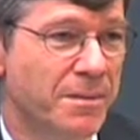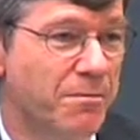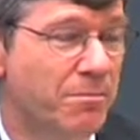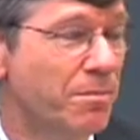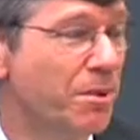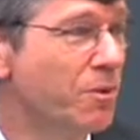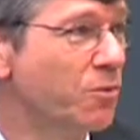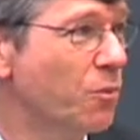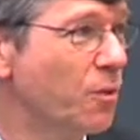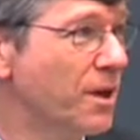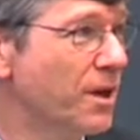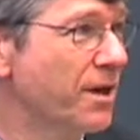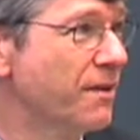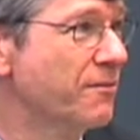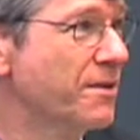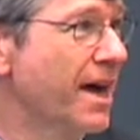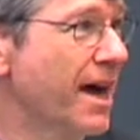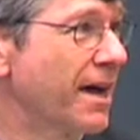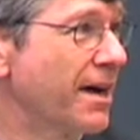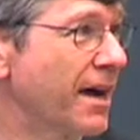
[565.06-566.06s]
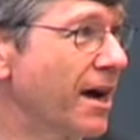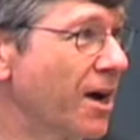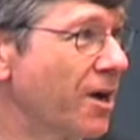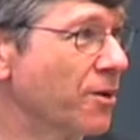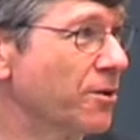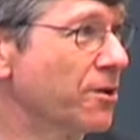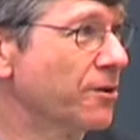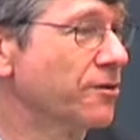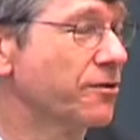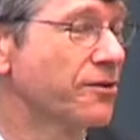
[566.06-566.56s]
But we've not
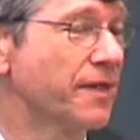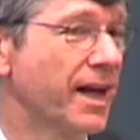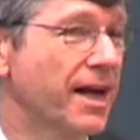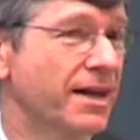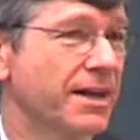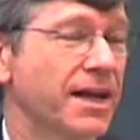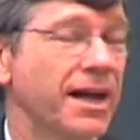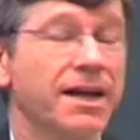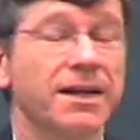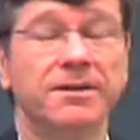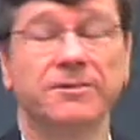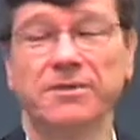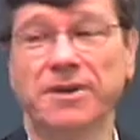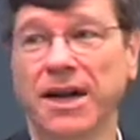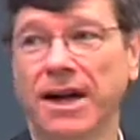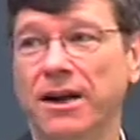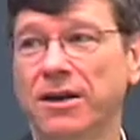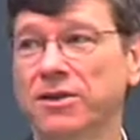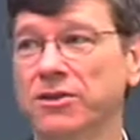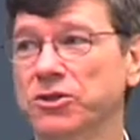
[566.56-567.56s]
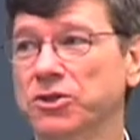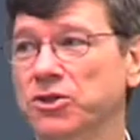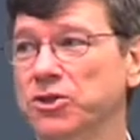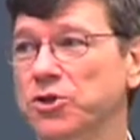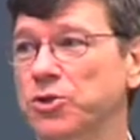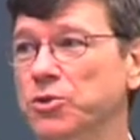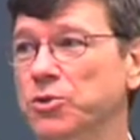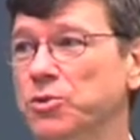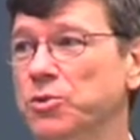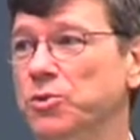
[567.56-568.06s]
harnessed that kind of knowledge
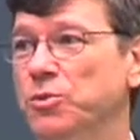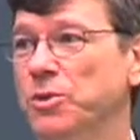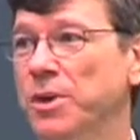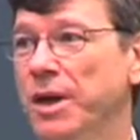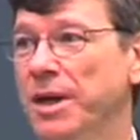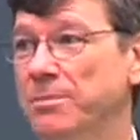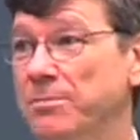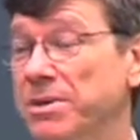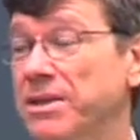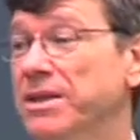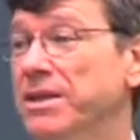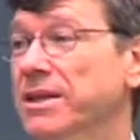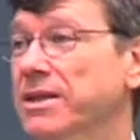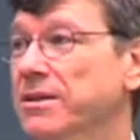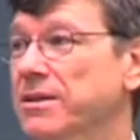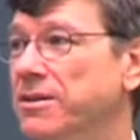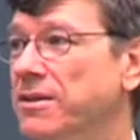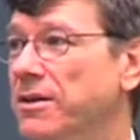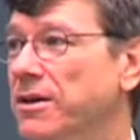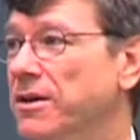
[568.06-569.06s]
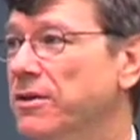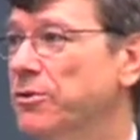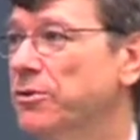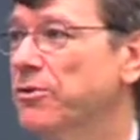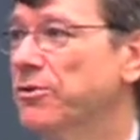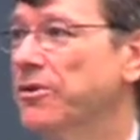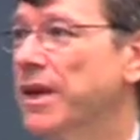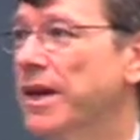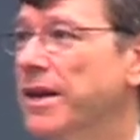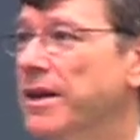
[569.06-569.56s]
to a political
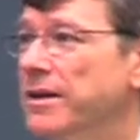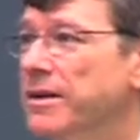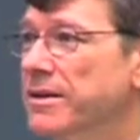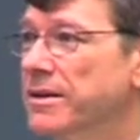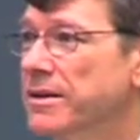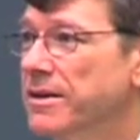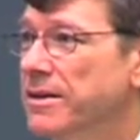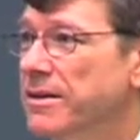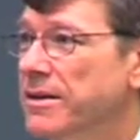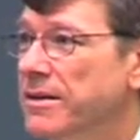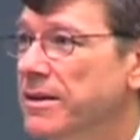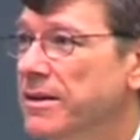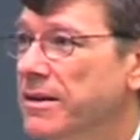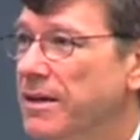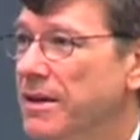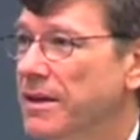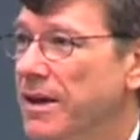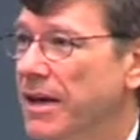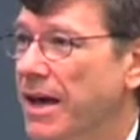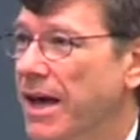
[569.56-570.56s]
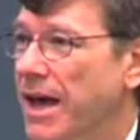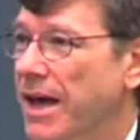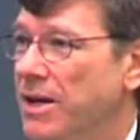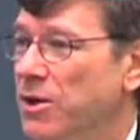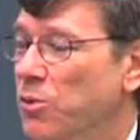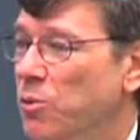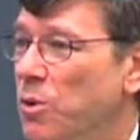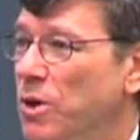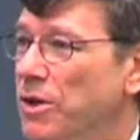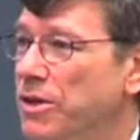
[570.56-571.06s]
understanding and a
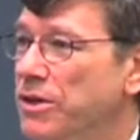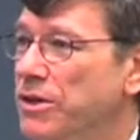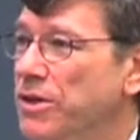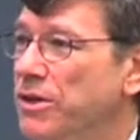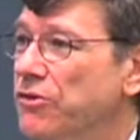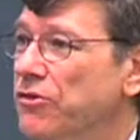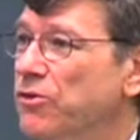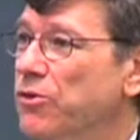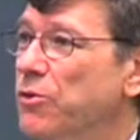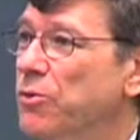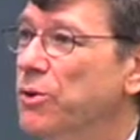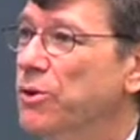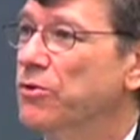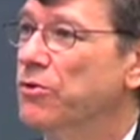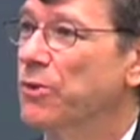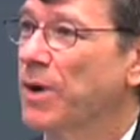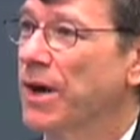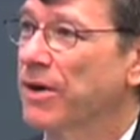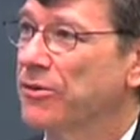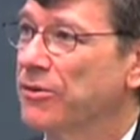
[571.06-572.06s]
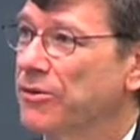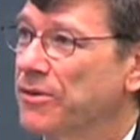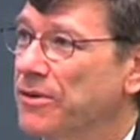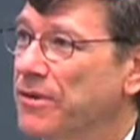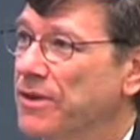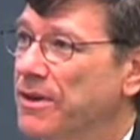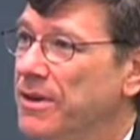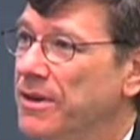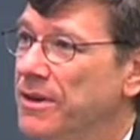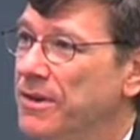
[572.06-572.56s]
willingness to address
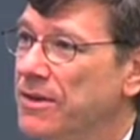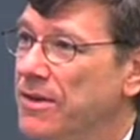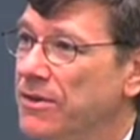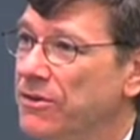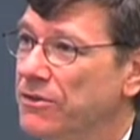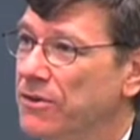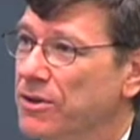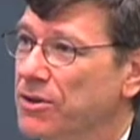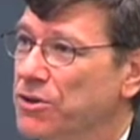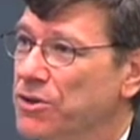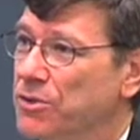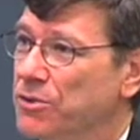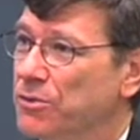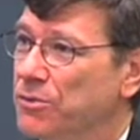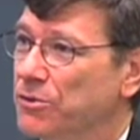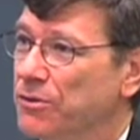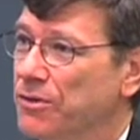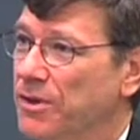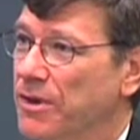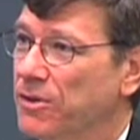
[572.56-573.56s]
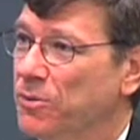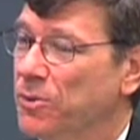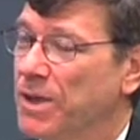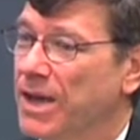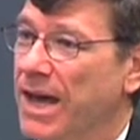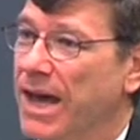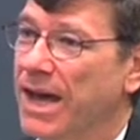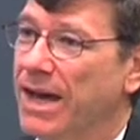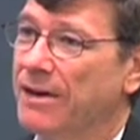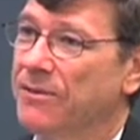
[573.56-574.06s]
these issues, and we
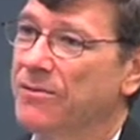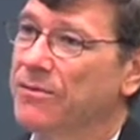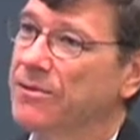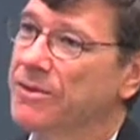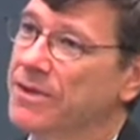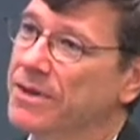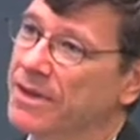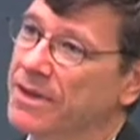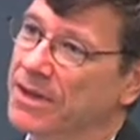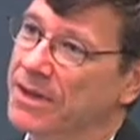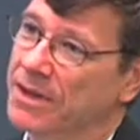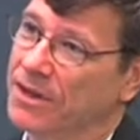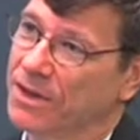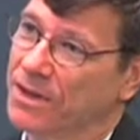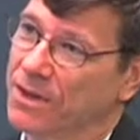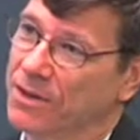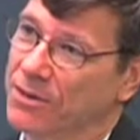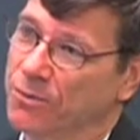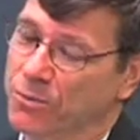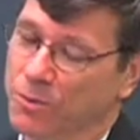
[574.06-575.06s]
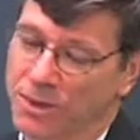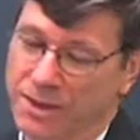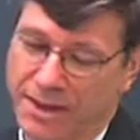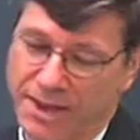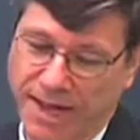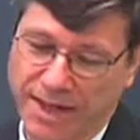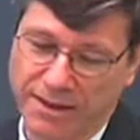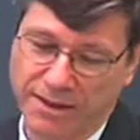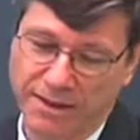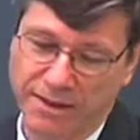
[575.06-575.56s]
have a
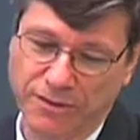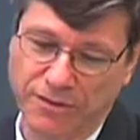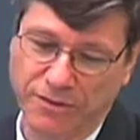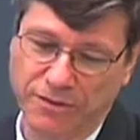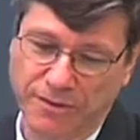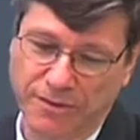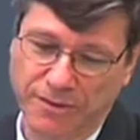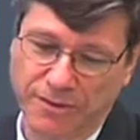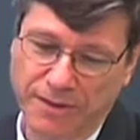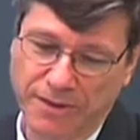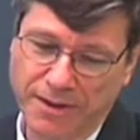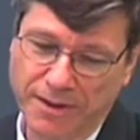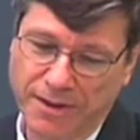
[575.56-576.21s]
relentless